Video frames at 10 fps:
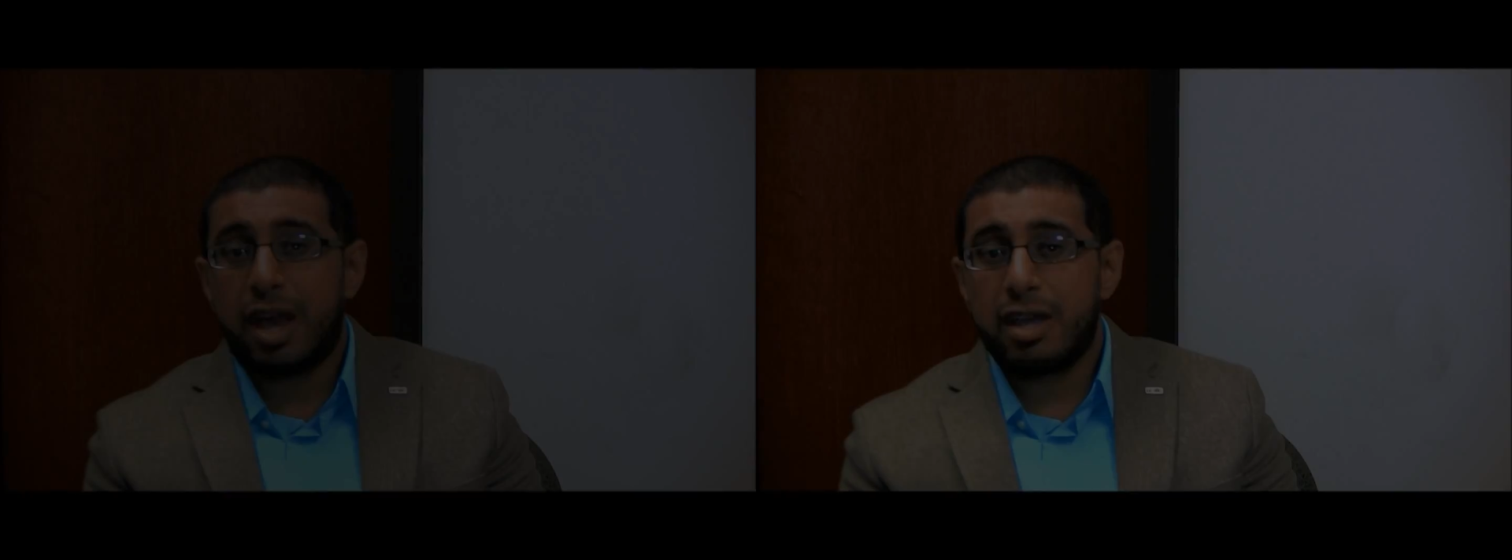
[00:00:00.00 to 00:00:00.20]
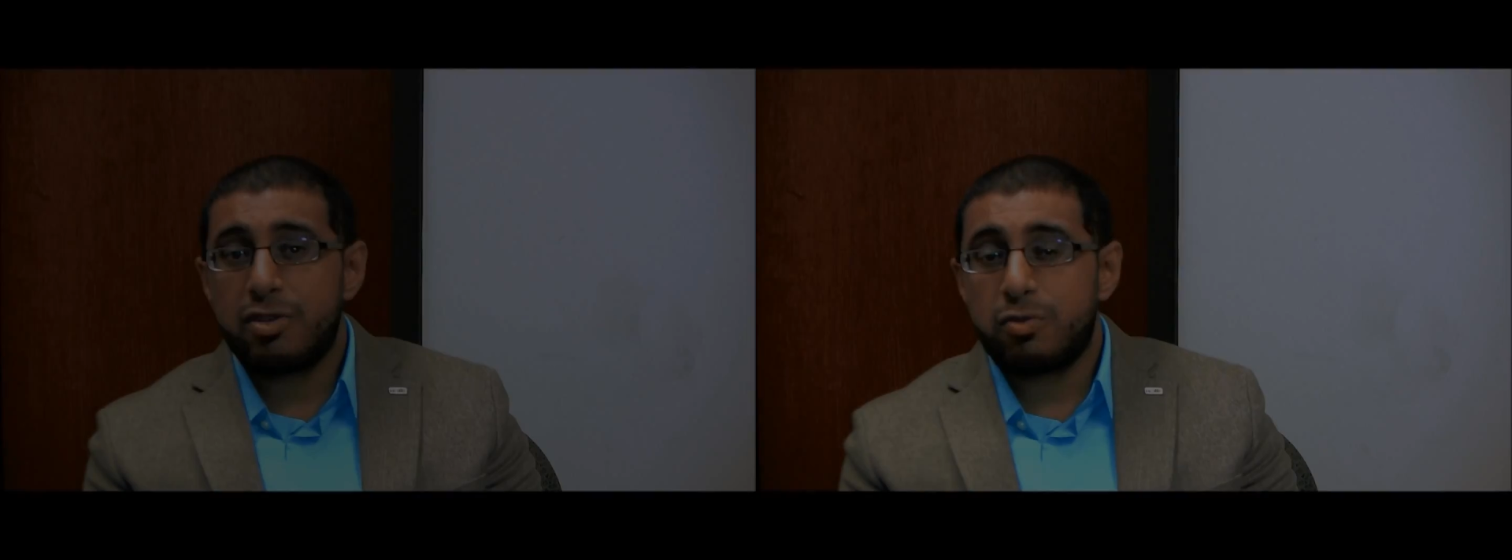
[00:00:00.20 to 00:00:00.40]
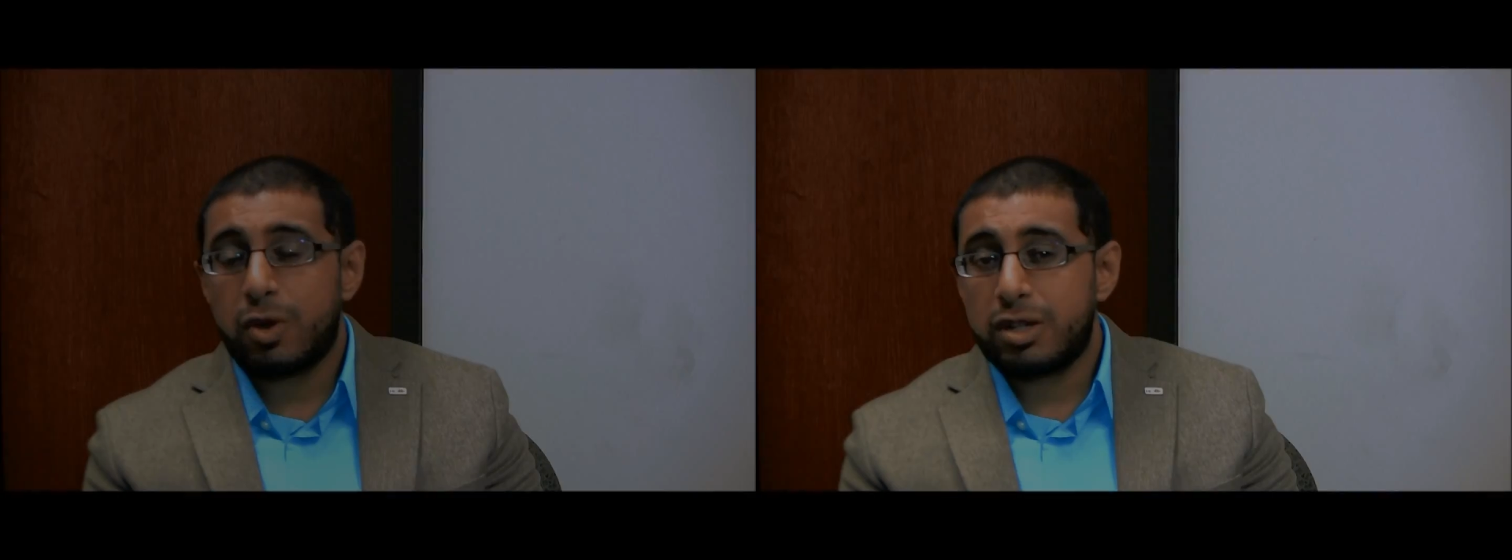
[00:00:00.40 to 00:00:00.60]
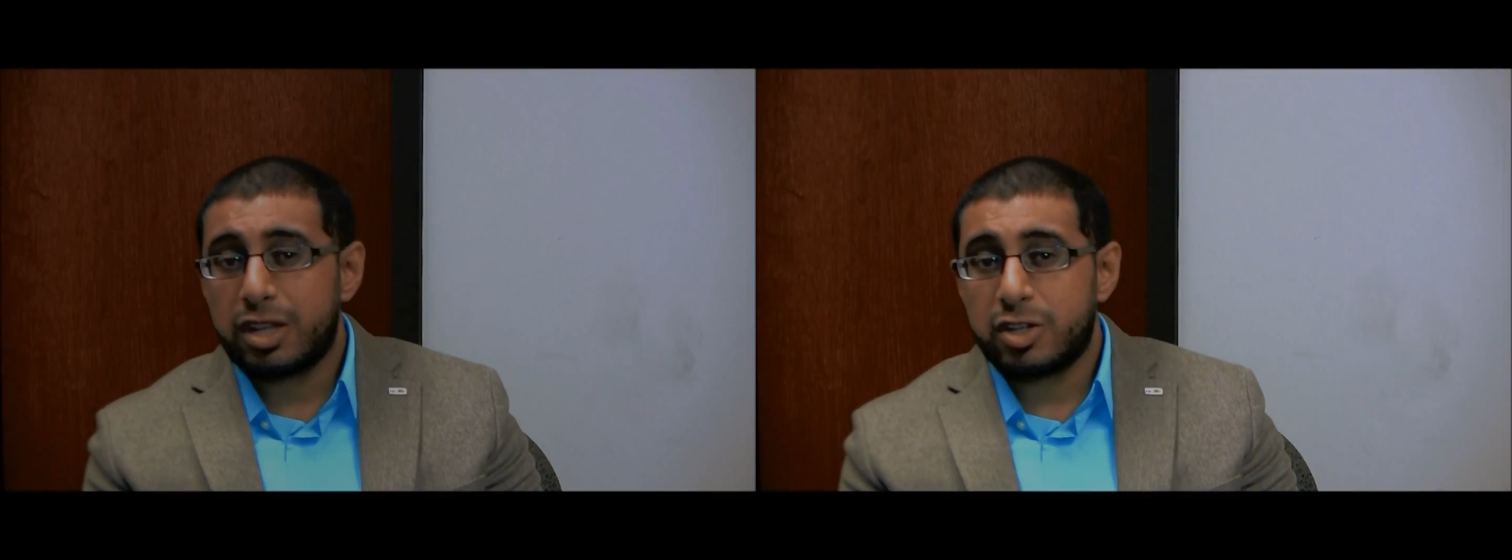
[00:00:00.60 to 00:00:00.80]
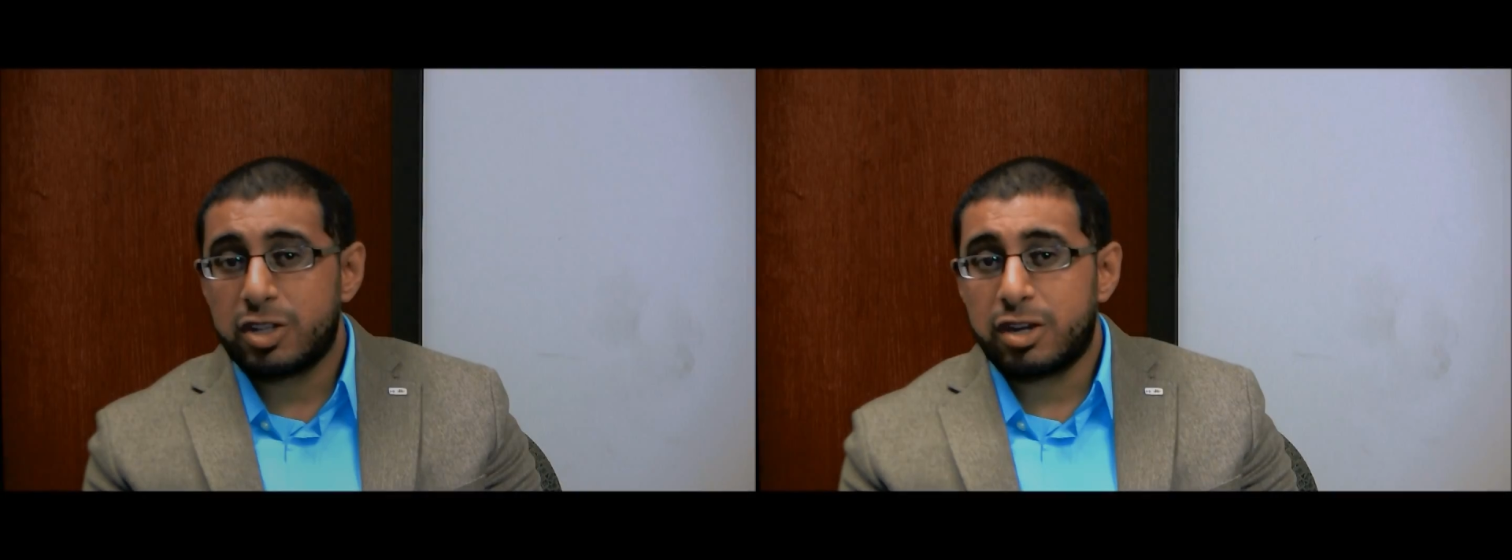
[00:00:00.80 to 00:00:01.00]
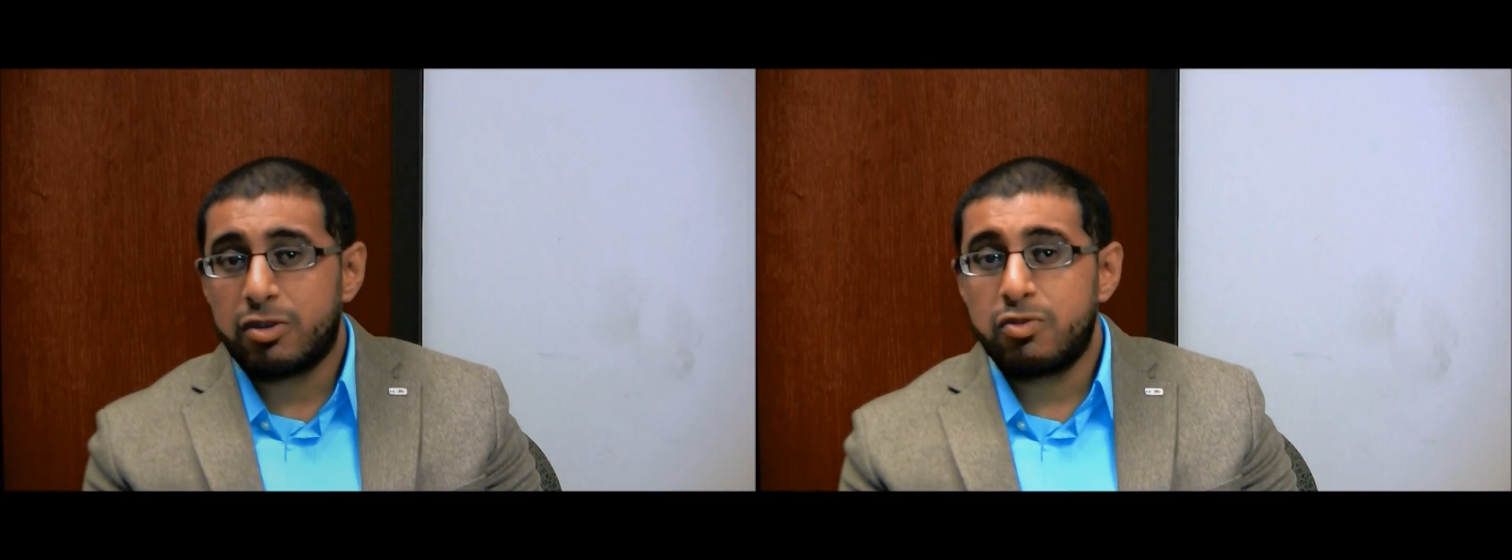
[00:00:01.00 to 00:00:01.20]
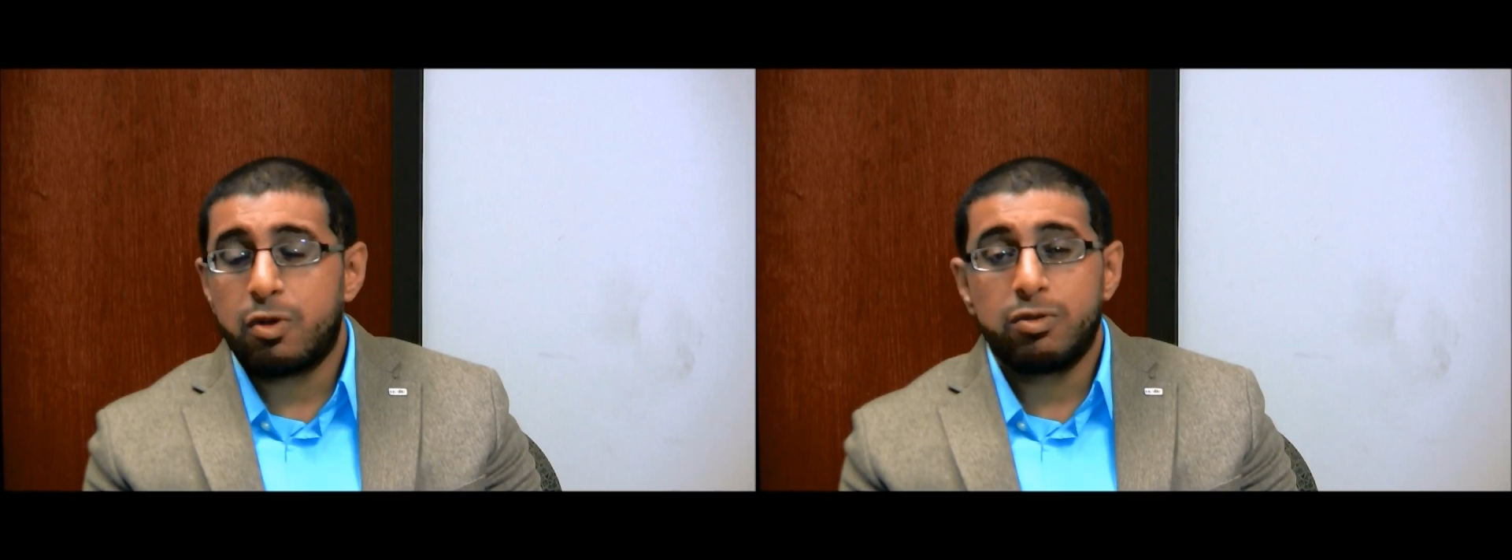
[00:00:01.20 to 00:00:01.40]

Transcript: I knew one legislator who